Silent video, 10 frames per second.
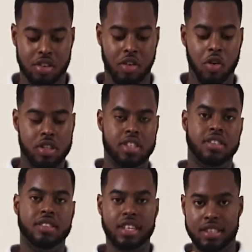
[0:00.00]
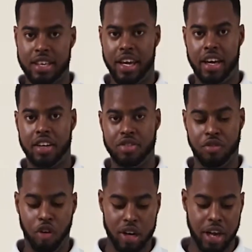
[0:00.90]
causes this egg to
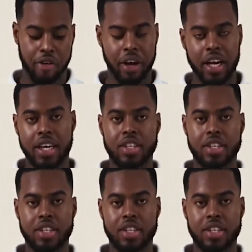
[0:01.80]
fall directly